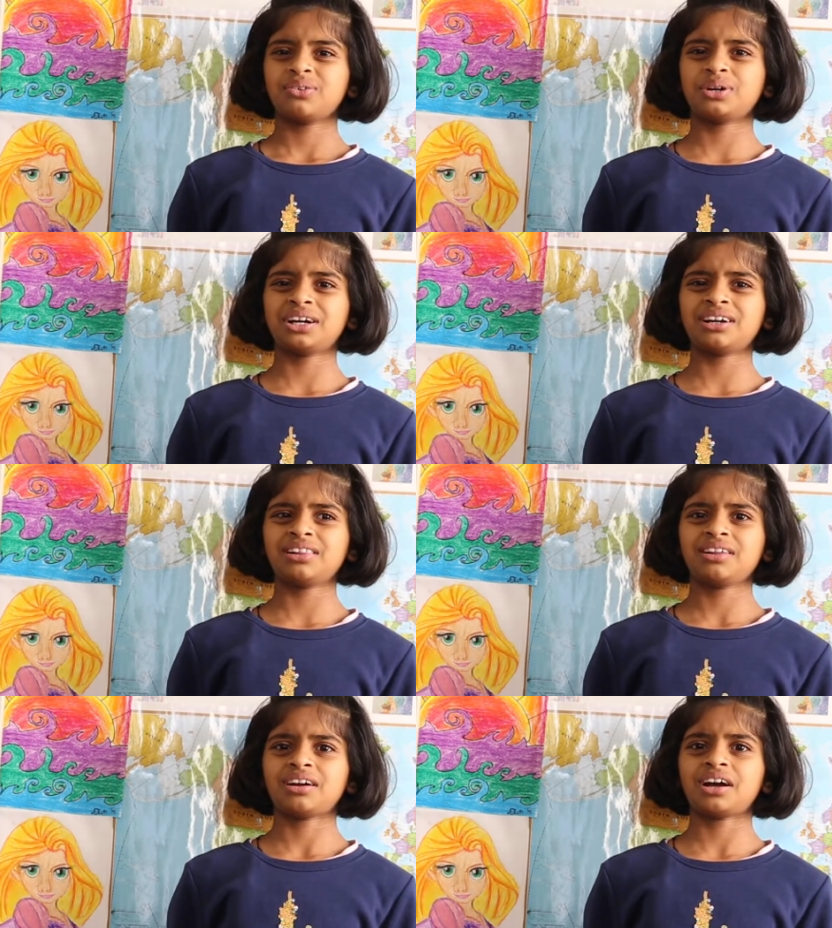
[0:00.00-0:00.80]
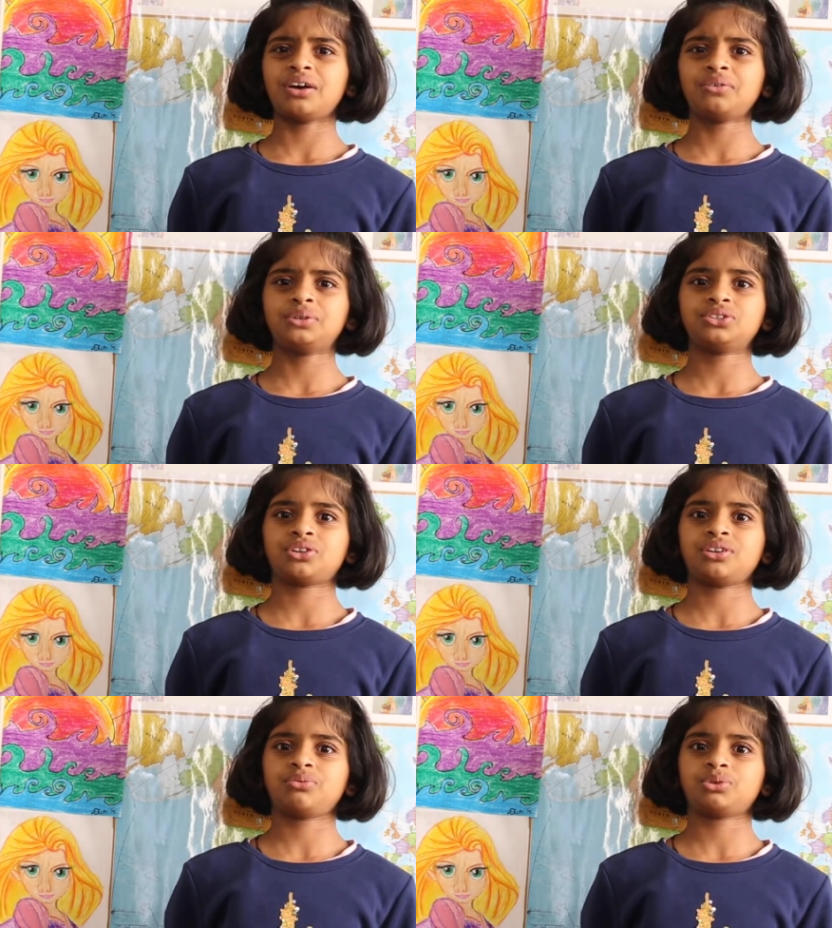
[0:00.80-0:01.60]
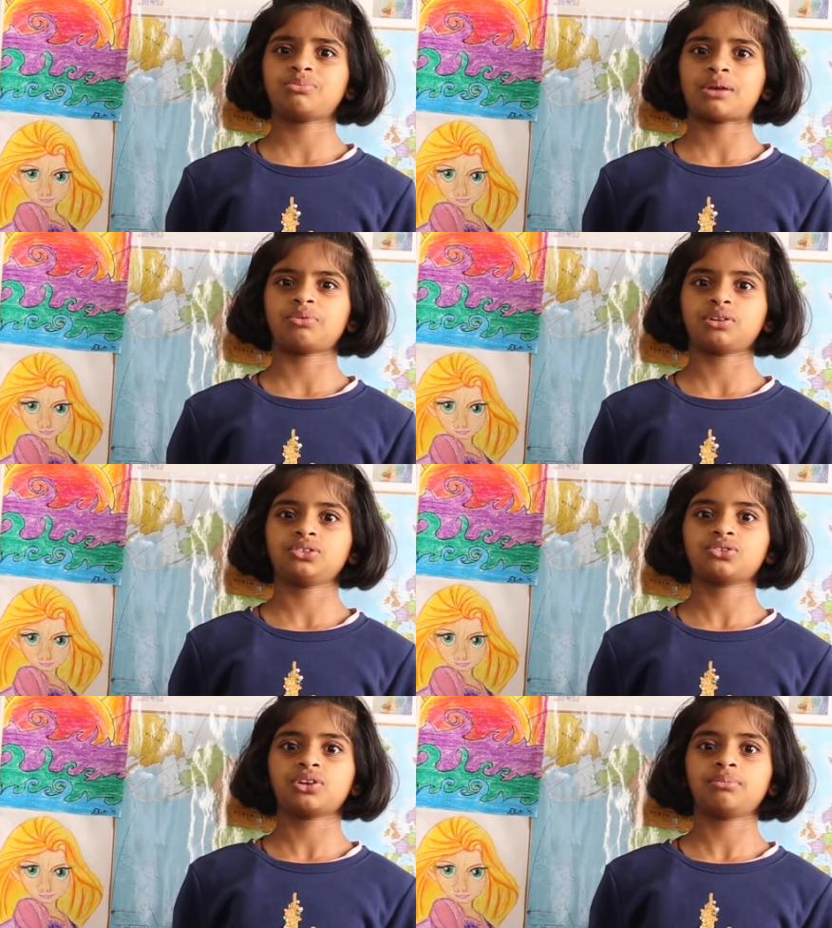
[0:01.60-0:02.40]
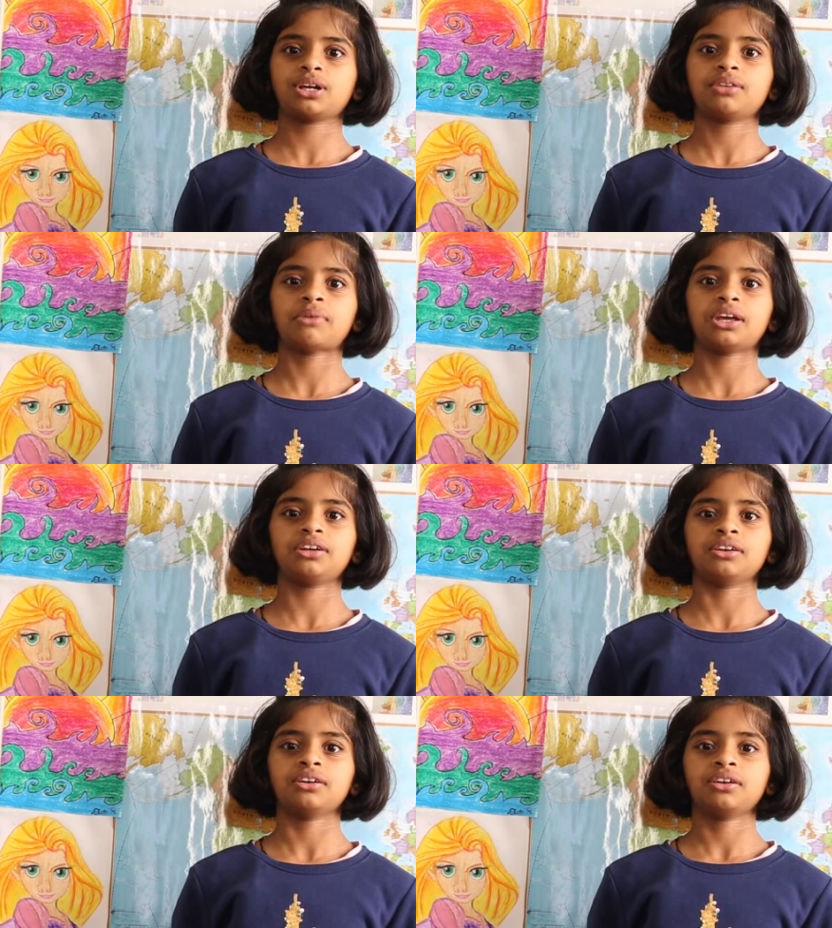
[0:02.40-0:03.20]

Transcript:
Speaker 1: Well, I always thought it was my brother screaming in my ear.